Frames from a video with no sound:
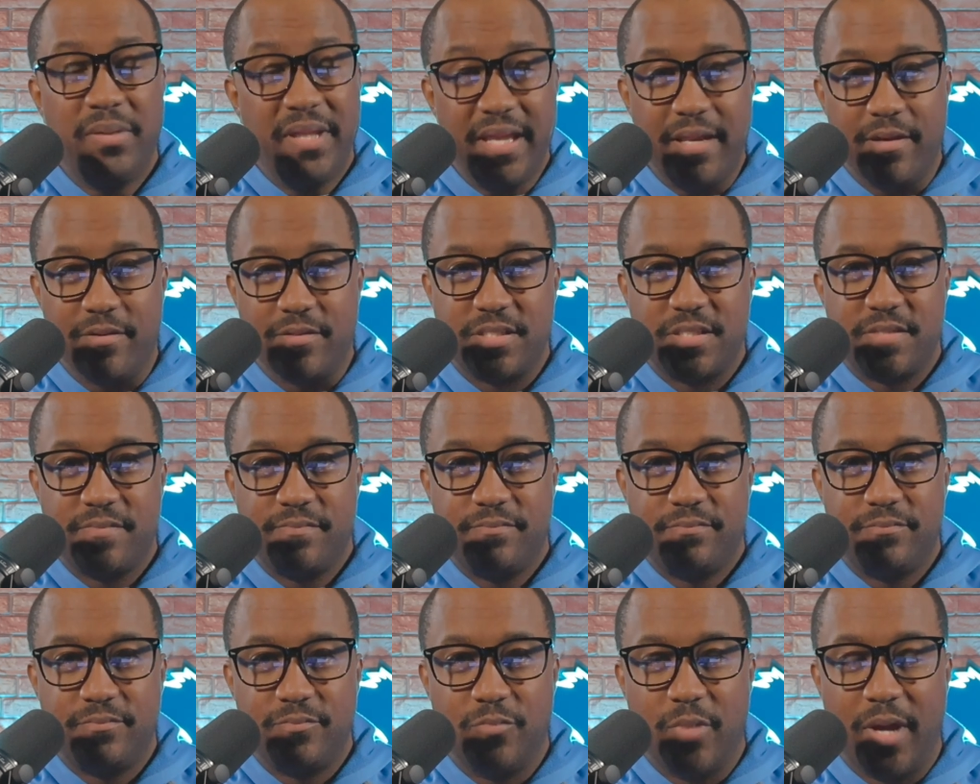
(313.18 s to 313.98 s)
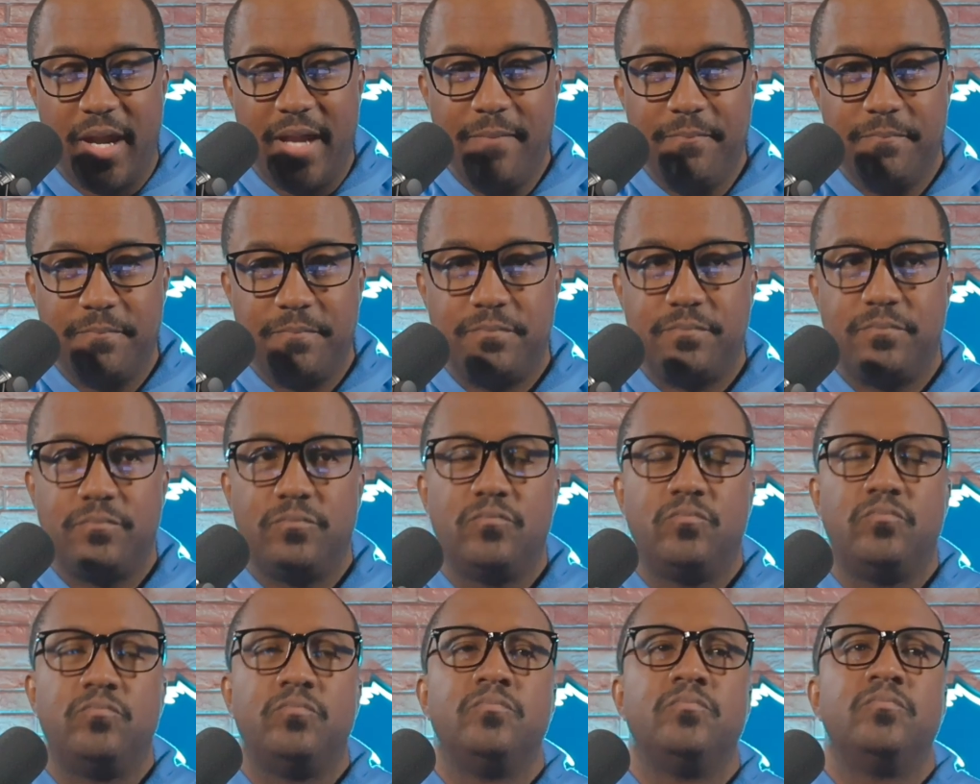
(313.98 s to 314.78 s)
players, right?
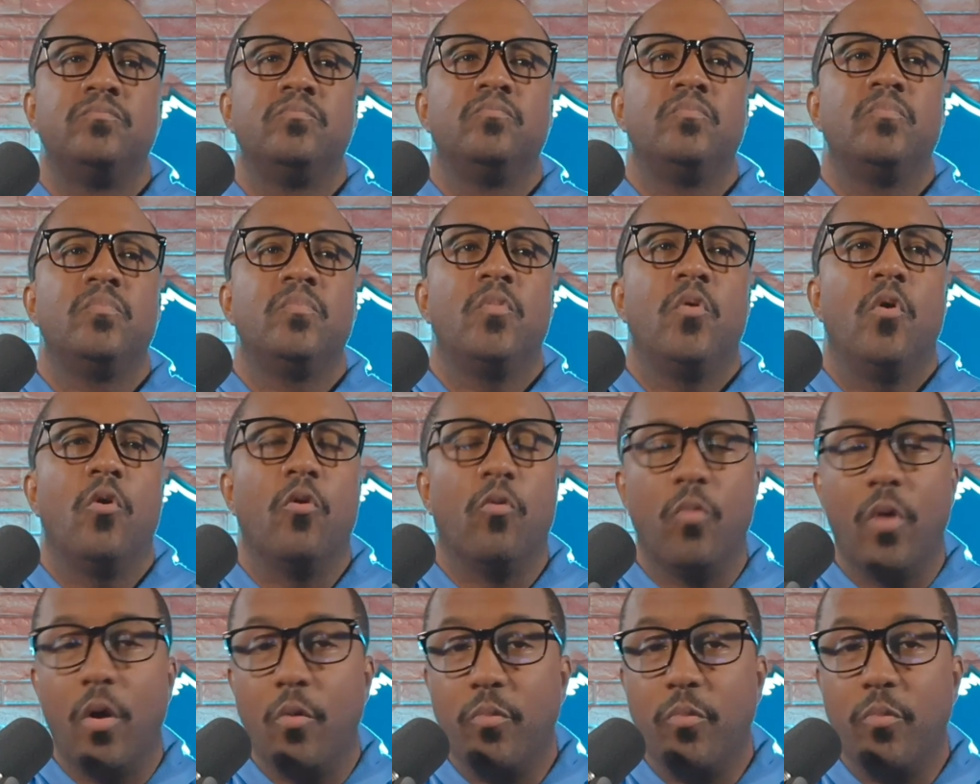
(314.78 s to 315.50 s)
Or